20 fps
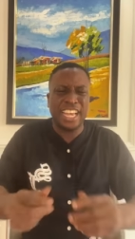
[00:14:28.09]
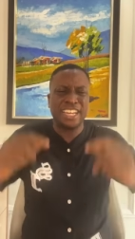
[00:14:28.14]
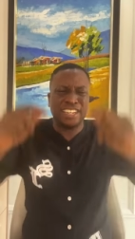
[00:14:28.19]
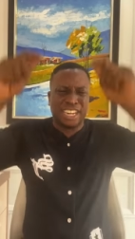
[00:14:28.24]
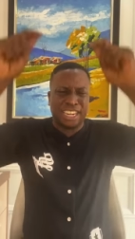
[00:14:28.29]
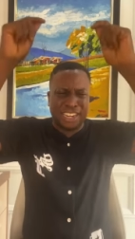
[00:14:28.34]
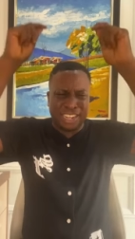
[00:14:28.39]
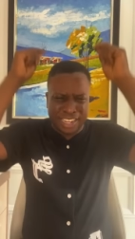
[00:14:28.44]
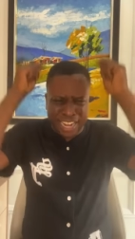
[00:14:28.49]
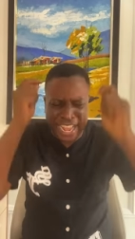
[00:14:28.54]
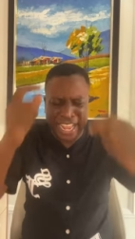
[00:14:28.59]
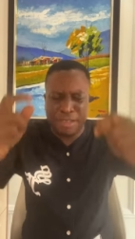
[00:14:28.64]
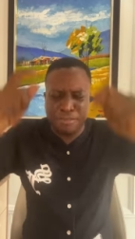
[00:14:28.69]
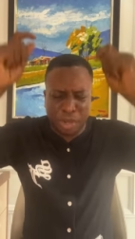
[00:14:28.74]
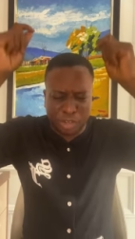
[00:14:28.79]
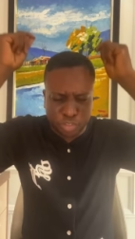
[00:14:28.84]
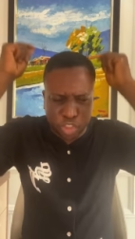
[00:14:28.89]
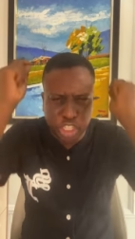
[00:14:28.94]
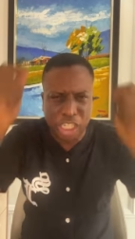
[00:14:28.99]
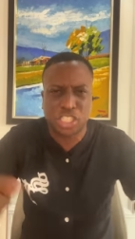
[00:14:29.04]
In the
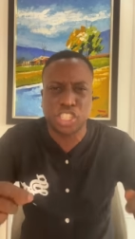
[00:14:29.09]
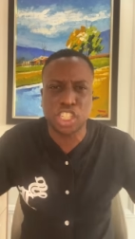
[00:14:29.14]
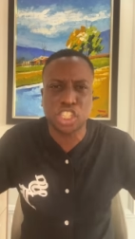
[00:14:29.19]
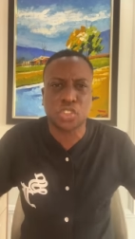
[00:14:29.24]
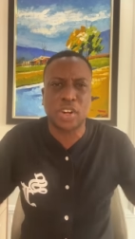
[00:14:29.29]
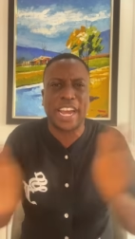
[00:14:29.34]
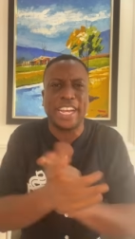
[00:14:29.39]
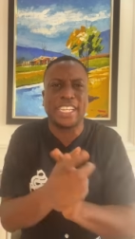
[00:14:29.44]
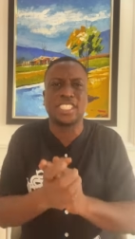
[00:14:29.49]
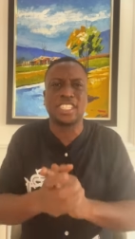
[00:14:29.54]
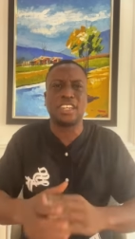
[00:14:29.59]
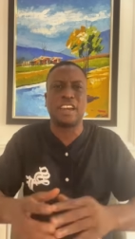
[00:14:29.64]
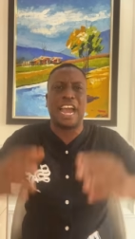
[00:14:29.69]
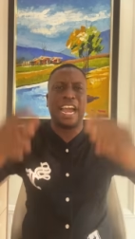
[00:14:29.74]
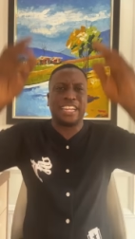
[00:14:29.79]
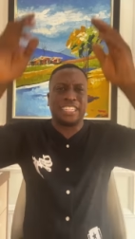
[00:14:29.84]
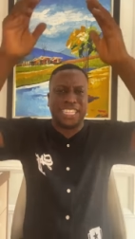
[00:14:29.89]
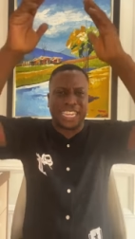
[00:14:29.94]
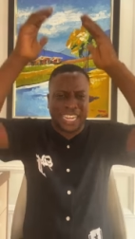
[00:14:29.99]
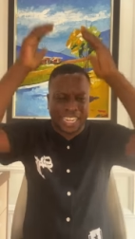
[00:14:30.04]
name of Jesus Christ,
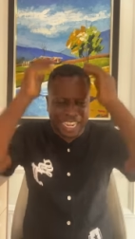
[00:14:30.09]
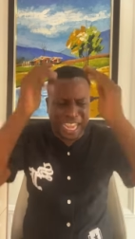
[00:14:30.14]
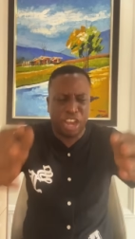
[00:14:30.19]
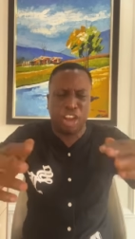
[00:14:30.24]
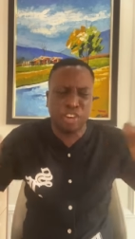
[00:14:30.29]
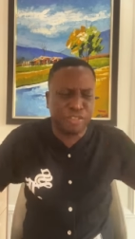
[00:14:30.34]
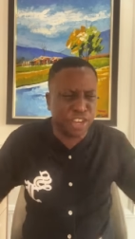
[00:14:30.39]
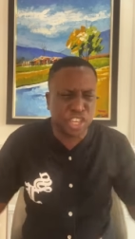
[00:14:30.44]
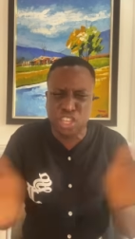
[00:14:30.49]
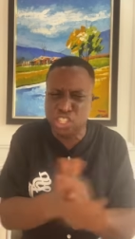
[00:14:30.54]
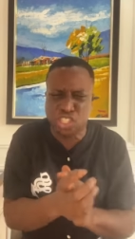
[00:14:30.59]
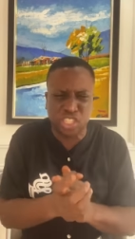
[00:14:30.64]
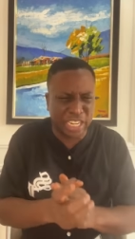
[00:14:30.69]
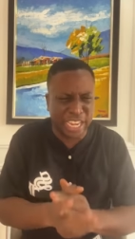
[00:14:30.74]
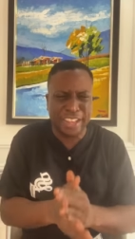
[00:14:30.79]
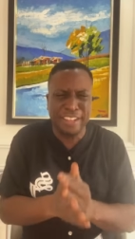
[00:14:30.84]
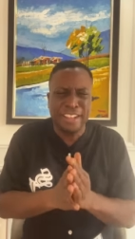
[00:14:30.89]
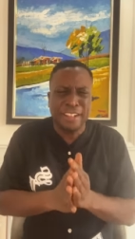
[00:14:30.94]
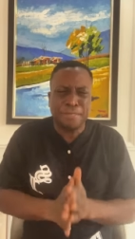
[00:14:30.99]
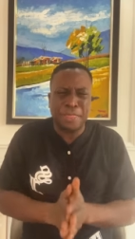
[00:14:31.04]
I declare over you
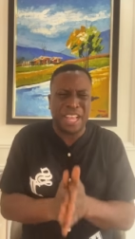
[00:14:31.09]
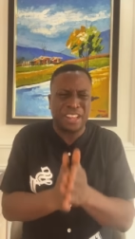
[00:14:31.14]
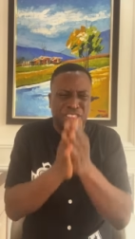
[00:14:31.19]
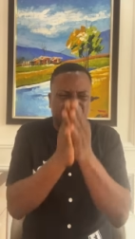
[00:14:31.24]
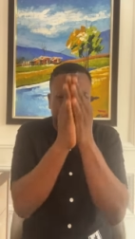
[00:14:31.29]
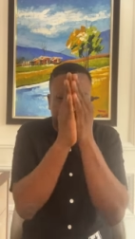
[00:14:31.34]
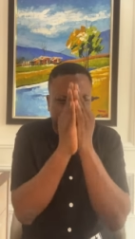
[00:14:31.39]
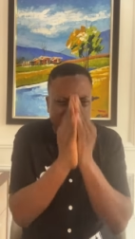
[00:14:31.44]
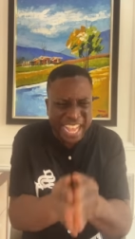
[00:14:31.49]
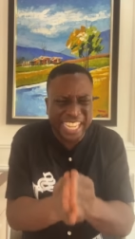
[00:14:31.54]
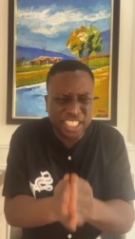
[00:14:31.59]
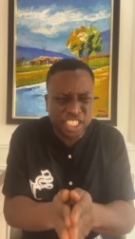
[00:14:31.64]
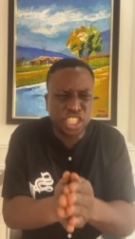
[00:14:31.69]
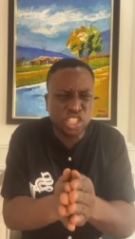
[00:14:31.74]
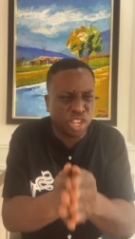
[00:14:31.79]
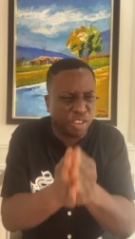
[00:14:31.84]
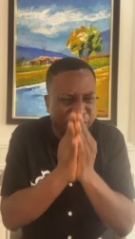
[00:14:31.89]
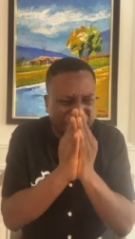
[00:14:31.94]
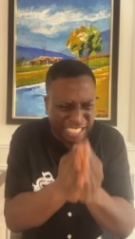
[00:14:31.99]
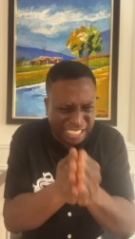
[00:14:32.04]
today that the
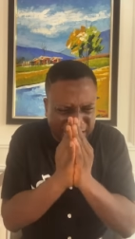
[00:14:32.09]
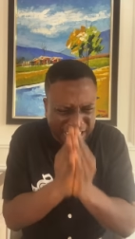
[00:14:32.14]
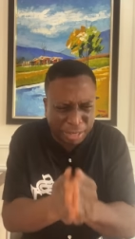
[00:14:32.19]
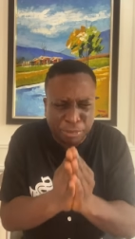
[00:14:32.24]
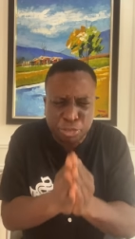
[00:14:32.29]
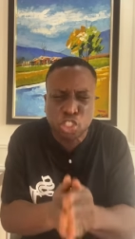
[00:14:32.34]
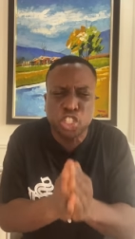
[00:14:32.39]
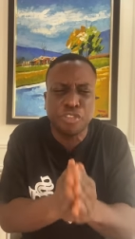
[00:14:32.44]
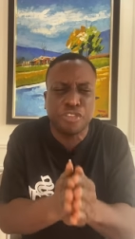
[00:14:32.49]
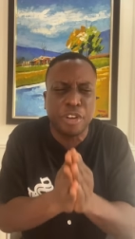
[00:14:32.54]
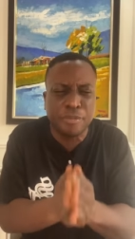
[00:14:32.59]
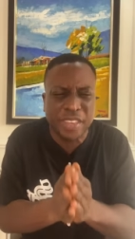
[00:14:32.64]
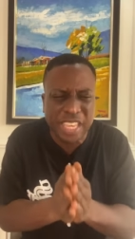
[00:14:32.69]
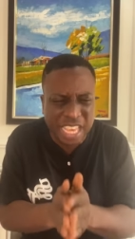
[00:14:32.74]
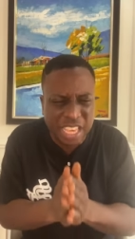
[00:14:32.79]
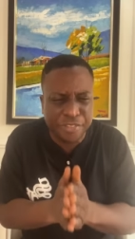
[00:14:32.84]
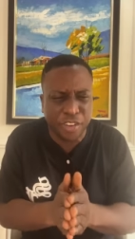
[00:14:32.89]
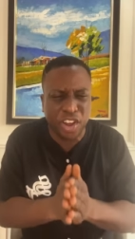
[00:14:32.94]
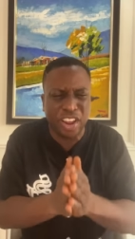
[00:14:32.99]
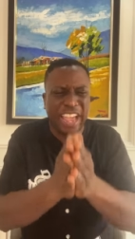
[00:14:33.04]
blessing of exemption from
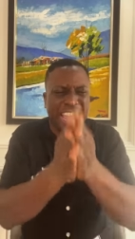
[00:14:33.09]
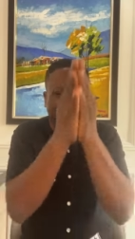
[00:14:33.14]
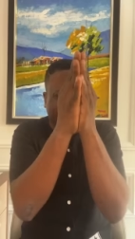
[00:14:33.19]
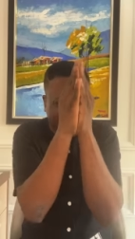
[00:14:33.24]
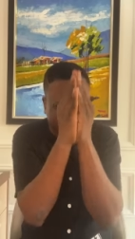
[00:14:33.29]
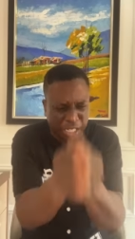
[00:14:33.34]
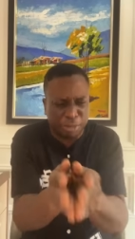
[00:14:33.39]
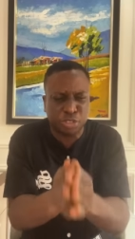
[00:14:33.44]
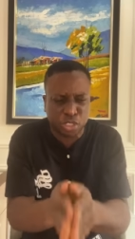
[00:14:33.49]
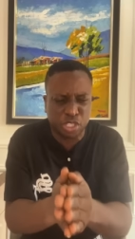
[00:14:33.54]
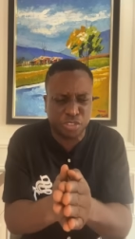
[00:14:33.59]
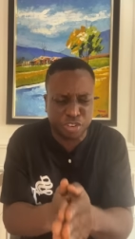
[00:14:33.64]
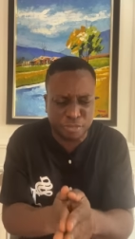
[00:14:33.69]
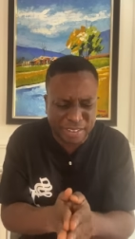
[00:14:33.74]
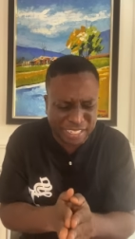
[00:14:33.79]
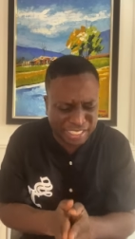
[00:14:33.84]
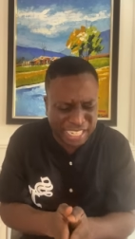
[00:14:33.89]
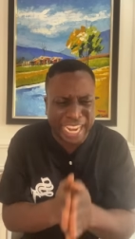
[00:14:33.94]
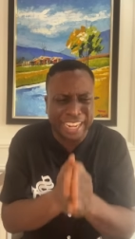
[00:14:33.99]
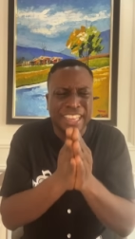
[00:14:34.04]
evil, exemption
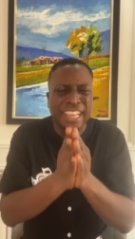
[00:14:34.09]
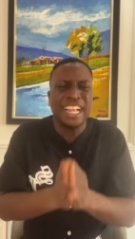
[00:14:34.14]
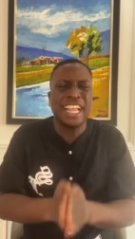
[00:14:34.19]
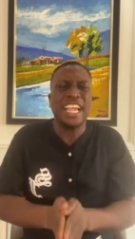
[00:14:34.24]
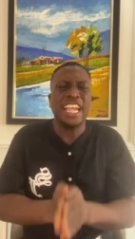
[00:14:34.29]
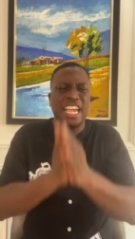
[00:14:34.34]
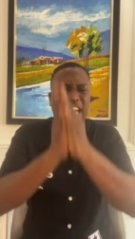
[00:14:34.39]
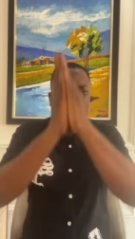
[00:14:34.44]
from attack,